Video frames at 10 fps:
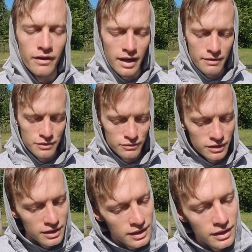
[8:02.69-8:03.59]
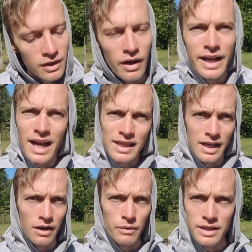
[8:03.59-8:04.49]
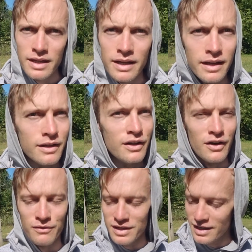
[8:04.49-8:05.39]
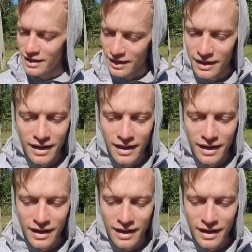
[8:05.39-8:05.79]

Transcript: I was really, I got there. We did it. We did it.